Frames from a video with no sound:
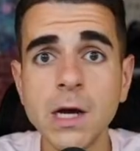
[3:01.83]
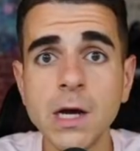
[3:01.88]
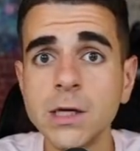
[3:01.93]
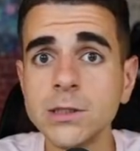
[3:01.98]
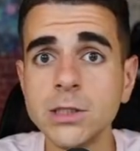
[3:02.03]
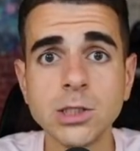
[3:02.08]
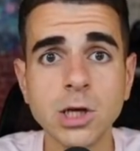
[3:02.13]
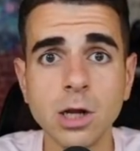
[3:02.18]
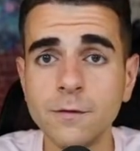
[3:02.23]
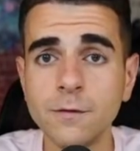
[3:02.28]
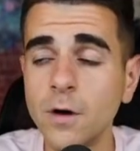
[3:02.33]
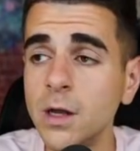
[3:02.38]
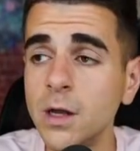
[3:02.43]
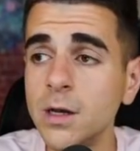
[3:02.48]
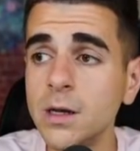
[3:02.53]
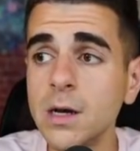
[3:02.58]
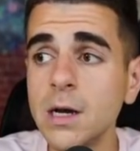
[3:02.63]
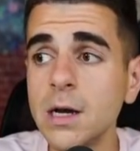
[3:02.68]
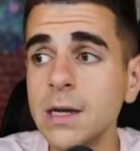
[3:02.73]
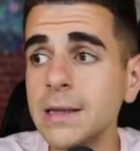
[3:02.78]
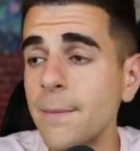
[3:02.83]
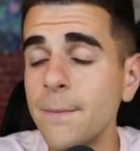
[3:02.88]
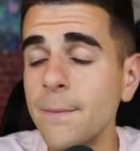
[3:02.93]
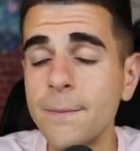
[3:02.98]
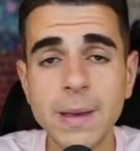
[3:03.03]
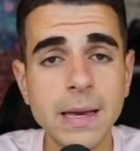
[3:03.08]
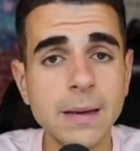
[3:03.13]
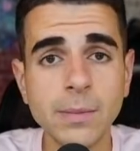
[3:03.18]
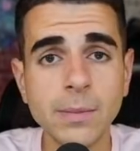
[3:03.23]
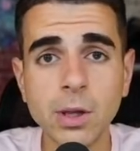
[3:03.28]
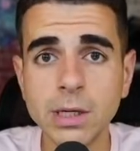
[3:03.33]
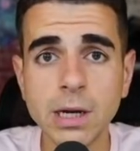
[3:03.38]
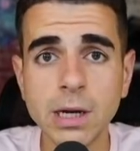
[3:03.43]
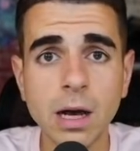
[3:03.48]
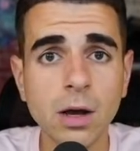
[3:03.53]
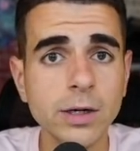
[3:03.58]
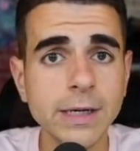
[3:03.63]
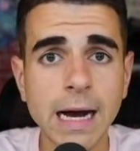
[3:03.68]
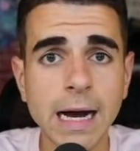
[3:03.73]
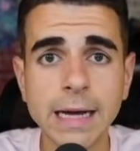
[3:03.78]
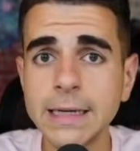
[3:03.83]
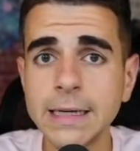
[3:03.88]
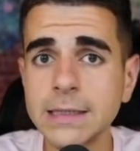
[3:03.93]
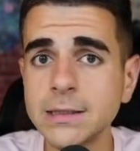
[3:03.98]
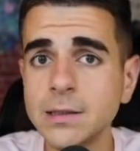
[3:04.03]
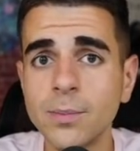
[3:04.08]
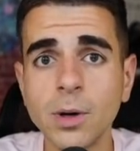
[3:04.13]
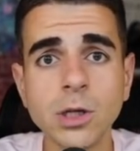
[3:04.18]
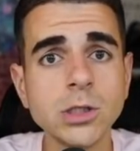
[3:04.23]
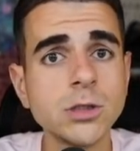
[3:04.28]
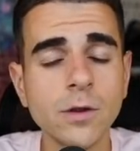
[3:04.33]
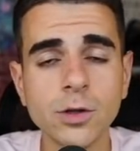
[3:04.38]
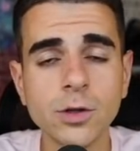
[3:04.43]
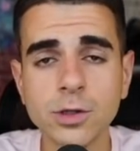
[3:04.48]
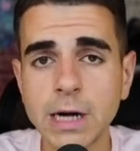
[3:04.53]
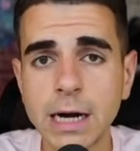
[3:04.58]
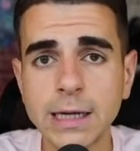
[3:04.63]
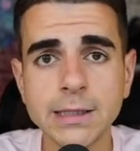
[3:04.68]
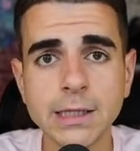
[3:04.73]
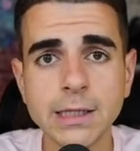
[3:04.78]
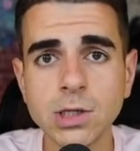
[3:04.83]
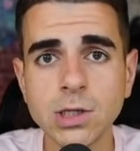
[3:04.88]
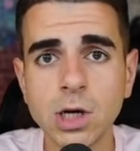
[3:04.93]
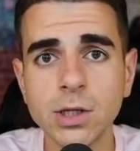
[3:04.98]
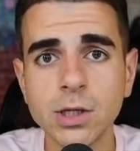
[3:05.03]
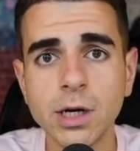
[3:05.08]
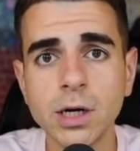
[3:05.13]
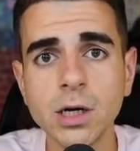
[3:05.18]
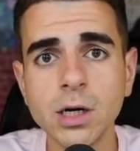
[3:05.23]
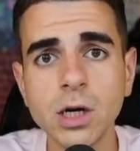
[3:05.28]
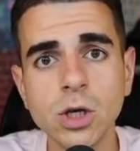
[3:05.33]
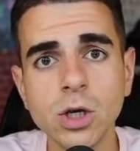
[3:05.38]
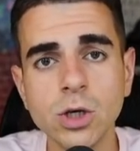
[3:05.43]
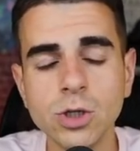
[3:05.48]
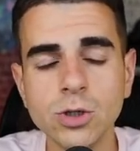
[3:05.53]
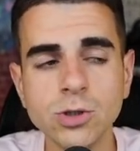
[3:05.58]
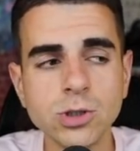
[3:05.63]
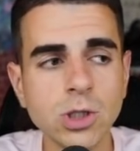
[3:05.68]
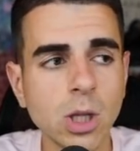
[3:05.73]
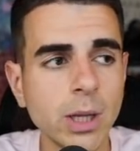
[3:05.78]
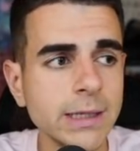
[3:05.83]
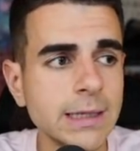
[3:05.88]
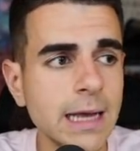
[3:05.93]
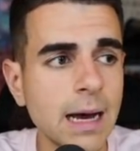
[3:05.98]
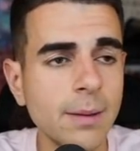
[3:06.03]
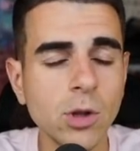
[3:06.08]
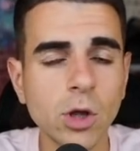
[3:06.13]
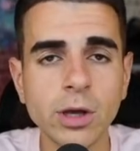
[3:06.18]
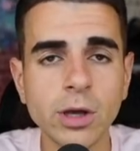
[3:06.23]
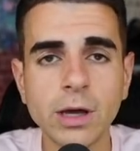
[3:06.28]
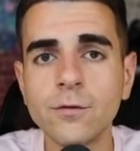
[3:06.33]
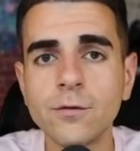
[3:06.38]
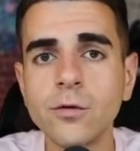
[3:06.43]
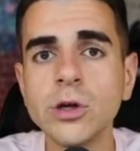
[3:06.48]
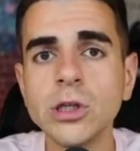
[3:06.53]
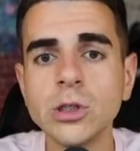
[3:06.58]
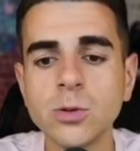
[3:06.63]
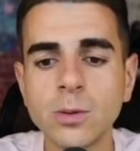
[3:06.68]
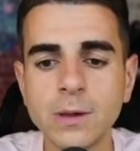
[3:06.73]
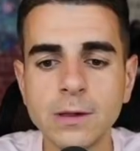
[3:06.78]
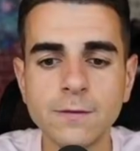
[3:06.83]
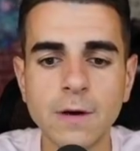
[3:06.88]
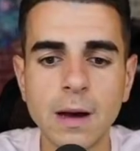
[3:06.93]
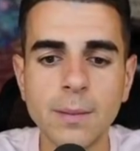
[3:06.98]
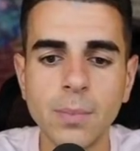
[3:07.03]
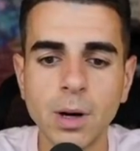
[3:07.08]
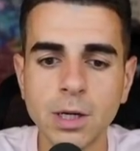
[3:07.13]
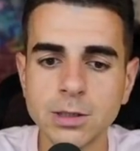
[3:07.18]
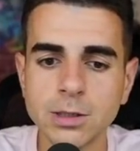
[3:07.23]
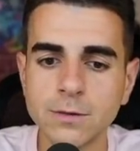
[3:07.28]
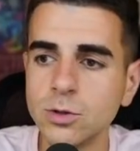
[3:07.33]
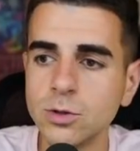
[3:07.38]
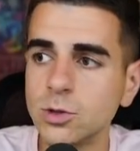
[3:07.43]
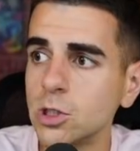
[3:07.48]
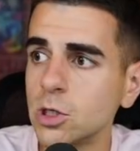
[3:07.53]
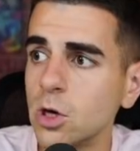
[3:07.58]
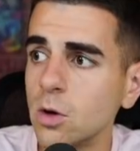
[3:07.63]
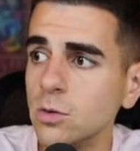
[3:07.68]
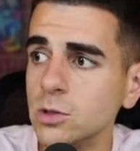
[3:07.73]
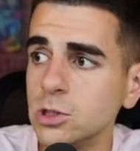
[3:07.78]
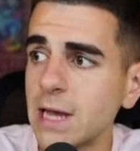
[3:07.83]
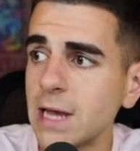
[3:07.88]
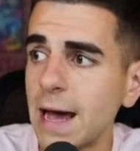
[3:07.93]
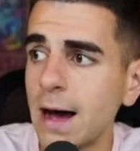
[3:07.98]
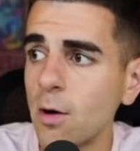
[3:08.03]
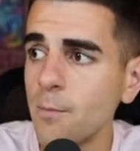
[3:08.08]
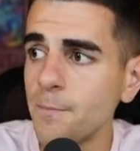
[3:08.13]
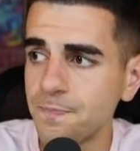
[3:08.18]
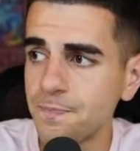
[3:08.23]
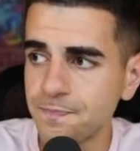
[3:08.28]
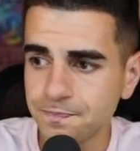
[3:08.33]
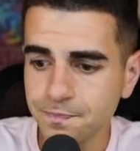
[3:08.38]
it's a ton of fun. That big $1 million contest, a bunch of other contests on there. You can use the link down below. You get a free $25 if you use the code SAL.